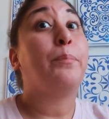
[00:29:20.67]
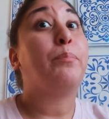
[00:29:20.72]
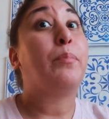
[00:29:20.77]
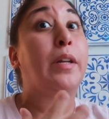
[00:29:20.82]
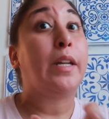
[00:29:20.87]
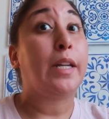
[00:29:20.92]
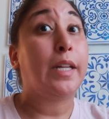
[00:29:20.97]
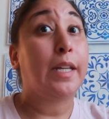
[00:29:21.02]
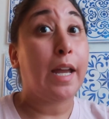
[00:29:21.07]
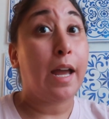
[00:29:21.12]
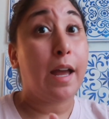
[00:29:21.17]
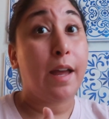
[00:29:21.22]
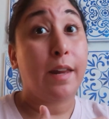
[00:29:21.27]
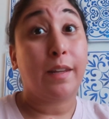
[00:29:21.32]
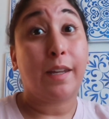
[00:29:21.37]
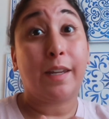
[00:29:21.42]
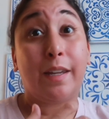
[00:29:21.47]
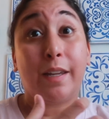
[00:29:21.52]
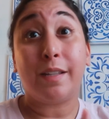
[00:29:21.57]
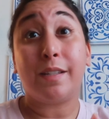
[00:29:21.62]
But again,
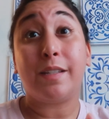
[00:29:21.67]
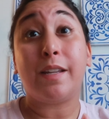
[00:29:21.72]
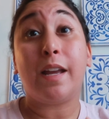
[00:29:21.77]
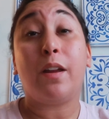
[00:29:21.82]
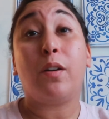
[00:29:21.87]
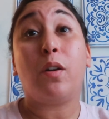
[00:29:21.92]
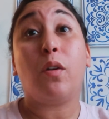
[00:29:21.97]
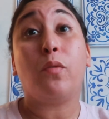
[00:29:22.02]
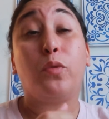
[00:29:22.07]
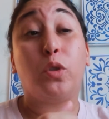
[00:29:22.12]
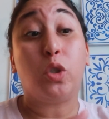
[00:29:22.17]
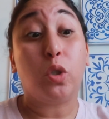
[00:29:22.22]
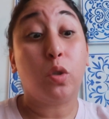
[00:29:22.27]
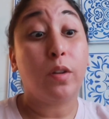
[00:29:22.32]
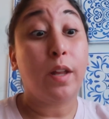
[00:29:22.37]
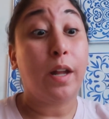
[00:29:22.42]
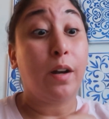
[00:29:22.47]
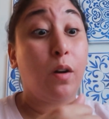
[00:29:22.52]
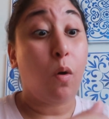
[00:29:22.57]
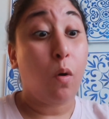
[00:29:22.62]
like I said, do
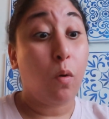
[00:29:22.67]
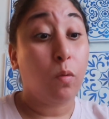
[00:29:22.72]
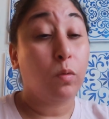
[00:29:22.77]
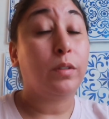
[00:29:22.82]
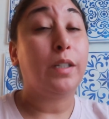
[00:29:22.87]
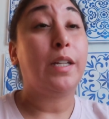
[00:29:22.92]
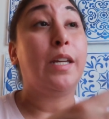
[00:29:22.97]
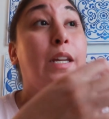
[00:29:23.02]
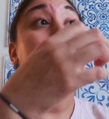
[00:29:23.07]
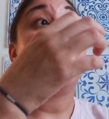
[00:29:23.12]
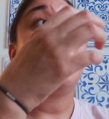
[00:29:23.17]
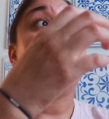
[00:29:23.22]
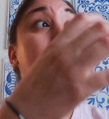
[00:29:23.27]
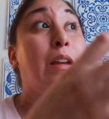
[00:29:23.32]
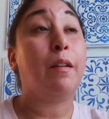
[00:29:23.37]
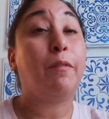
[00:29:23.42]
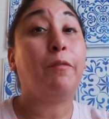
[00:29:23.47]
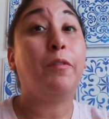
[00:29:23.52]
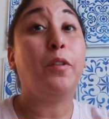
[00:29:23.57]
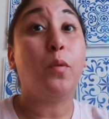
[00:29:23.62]
that only
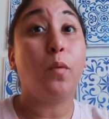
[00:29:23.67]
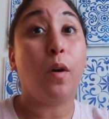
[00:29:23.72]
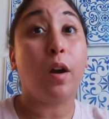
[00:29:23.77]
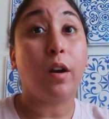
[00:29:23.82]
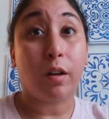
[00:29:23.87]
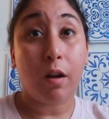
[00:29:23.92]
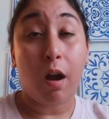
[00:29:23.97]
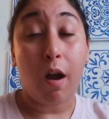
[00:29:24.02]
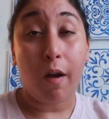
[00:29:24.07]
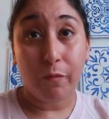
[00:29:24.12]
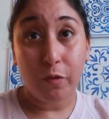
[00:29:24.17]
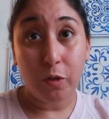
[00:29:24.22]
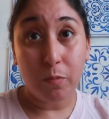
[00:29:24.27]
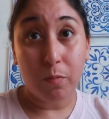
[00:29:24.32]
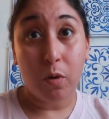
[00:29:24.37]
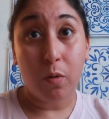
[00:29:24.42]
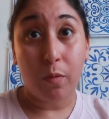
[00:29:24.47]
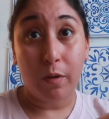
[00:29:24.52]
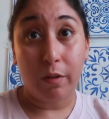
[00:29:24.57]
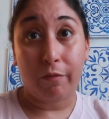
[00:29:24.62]
if you are
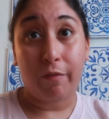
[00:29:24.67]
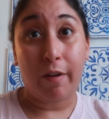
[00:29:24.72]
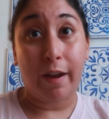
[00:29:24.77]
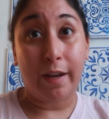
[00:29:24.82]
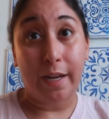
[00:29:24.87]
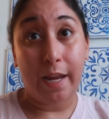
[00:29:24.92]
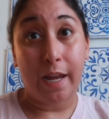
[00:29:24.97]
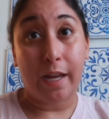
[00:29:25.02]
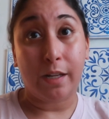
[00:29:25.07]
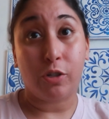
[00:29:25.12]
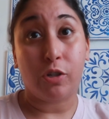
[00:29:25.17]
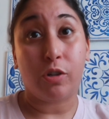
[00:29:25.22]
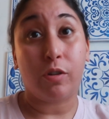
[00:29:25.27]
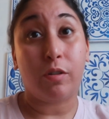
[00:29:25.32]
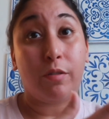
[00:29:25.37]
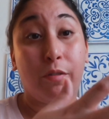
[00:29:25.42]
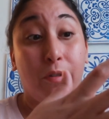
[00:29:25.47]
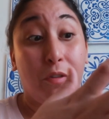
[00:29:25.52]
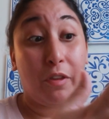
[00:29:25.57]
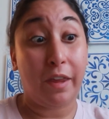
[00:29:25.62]
comfortable with
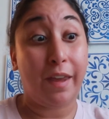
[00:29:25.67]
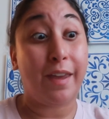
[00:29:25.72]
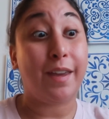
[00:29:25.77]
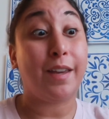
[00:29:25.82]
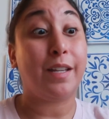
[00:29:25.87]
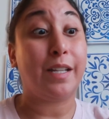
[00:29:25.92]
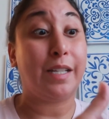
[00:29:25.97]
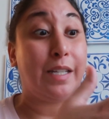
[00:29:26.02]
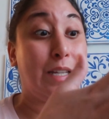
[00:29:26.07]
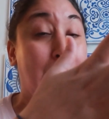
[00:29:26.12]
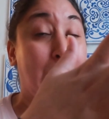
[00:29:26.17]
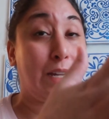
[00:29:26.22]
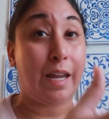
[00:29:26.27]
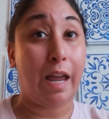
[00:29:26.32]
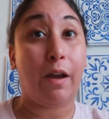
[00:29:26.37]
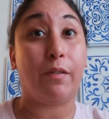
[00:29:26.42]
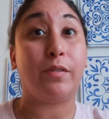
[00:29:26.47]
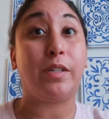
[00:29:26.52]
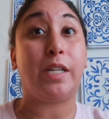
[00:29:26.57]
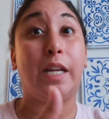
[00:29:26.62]
financial things and
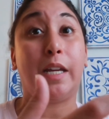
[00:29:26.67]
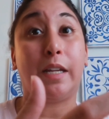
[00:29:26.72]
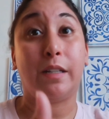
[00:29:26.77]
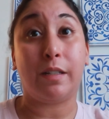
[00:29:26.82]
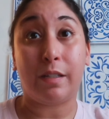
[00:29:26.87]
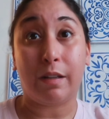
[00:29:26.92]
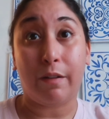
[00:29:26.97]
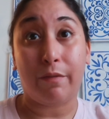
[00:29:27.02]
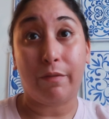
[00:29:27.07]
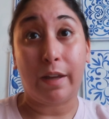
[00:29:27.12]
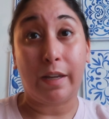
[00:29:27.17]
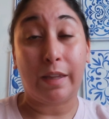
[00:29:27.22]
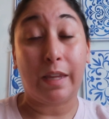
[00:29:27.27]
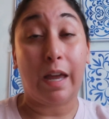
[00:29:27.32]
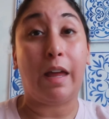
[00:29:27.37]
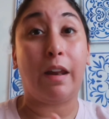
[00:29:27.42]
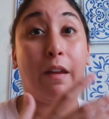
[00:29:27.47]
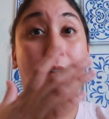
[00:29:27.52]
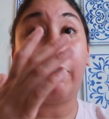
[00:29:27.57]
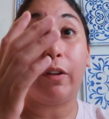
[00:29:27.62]
accounting and stuff like
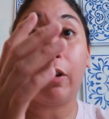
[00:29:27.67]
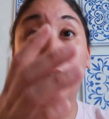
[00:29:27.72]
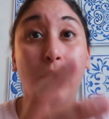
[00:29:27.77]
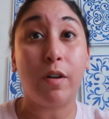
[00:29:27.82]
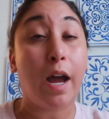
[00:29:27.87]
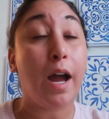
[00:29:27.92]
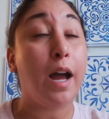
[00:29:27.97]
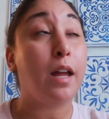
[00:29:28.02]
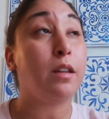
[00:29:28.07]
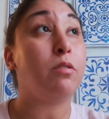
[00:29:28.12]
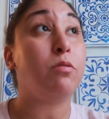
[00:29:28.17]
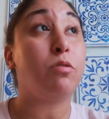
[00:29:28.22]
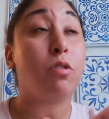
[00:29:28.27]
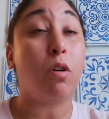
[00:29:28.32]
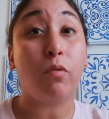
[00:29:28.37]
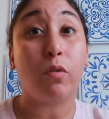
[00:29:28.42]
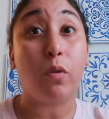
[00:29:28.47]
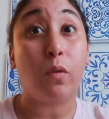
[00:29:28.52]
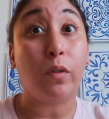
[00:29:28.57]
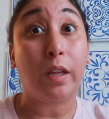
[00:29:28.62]
that. If you're not, and you
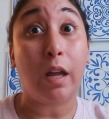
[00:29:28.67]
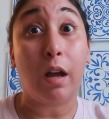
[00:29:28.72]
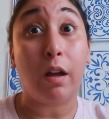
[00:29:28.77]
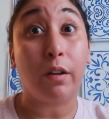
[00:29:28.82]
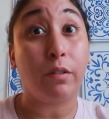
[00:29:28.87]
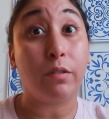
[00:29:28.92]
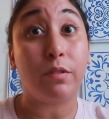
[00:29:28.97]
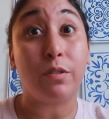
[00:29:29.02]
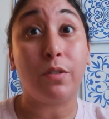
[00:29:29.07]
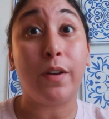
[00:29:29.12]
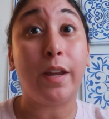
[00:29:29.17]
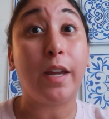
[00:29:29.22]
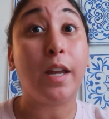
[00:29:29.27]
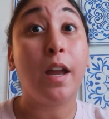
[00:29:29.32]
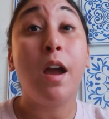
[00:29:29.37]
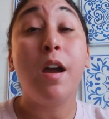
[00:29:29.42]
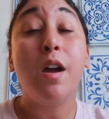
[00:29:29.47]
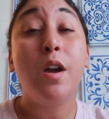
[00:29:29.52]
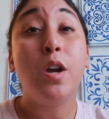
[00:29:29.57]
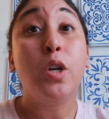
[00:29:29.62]
don't know what the hell you're doing,
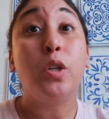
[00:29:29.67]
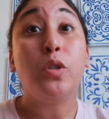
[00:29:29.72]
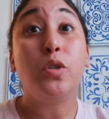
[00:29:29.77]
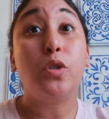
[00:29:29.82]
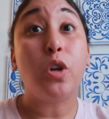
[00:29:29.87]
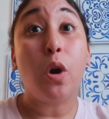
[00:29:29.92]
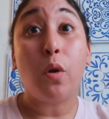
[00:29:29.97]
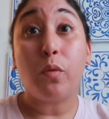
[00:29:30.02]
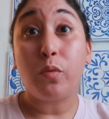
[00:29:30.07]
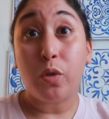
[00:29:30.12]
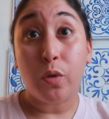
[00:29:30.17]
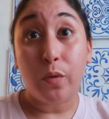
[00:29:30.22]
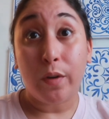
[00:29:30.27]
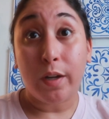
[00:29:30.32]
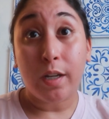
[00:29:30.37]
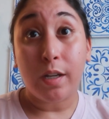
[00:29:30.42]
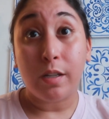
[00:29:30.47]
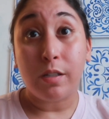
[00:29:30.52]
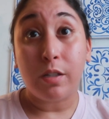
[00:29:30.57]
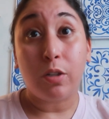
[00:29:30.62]
don't do
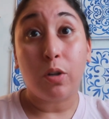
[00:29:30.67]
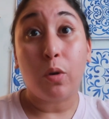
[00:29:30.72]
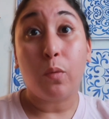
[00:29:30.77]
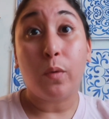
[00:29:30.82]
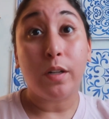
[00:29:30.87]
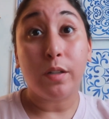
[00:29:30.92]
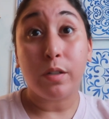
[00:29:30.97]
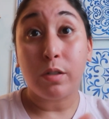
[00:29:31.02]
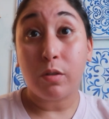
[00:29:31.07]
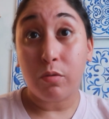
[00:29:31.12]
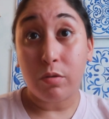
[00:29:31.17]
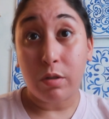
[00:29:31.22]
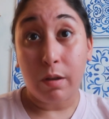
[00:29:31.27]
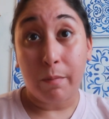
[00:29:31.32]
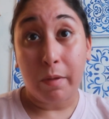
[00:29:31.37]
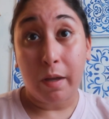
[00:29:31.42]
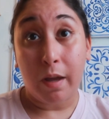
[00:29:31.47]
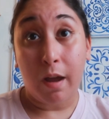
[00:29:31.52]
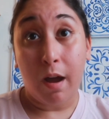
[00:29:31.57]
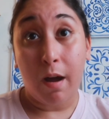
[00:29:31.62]
it, because you don't want to screw
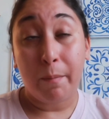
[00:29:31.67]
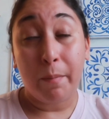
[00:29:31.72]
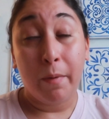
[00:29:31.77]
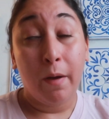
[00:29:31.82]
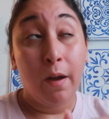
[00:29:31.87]
something up.